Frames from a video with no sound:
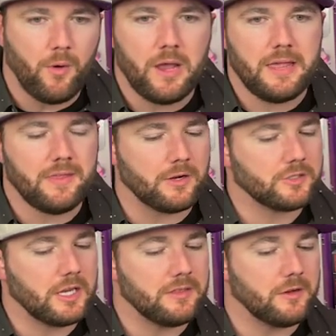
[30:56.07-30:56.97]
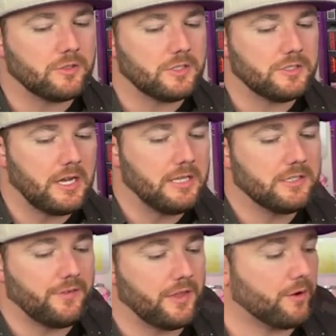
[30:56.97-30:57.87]
You know? there's there's tons
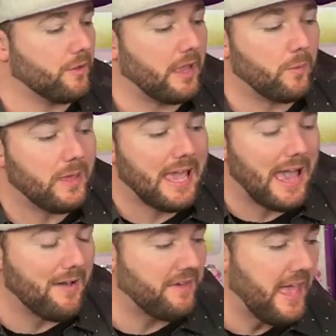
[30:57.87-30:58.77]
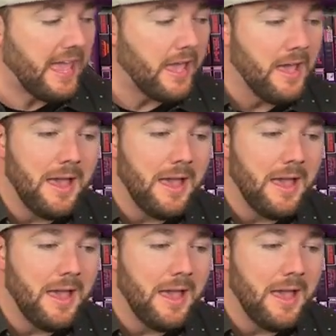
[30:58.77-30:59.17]
of other like we have a